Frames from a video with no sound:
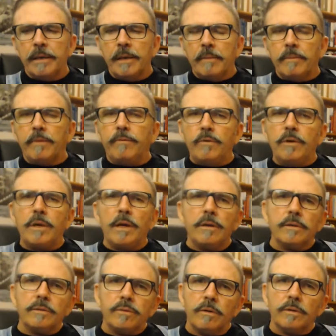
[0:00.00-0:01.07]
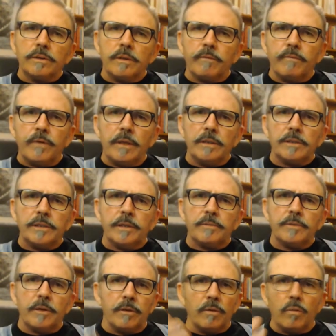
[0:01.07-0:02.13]
But if you go to 12-step fellowships,
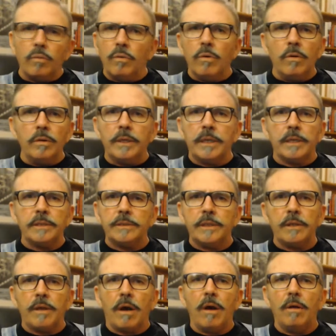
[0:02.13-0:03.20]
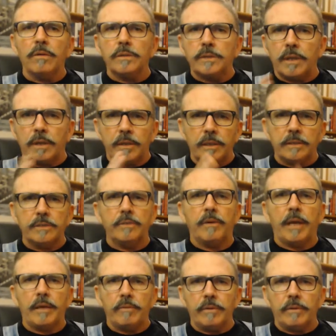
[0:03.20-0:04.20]
on the wall you're going to see the halts. Don't get too angry,